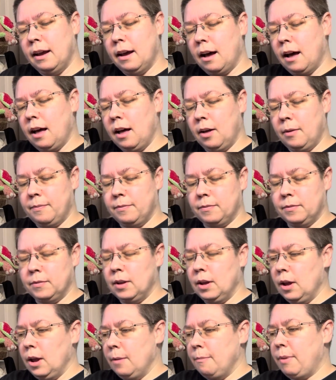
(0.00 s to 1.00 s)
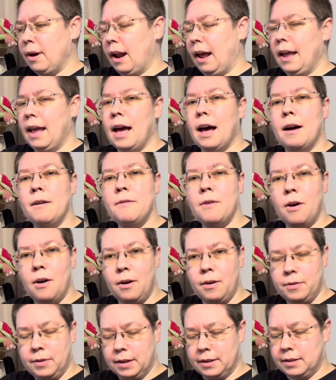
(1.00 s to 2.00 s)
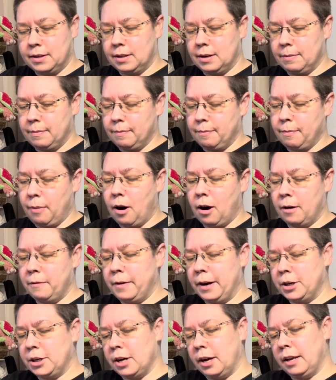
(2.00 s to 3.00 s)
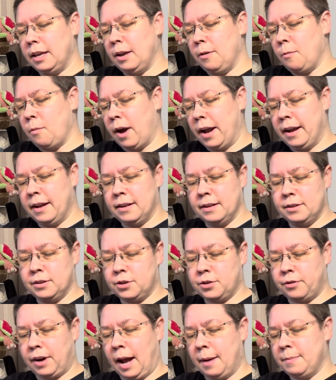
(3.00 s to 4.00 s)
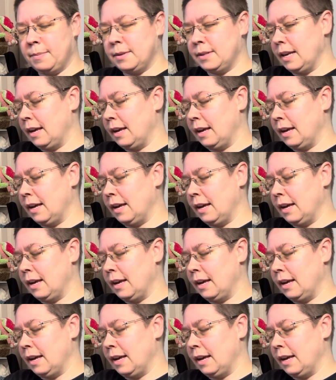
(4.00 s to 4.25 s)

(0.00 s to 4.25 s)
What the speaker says: But I have all this Parfait Chunky white scraps,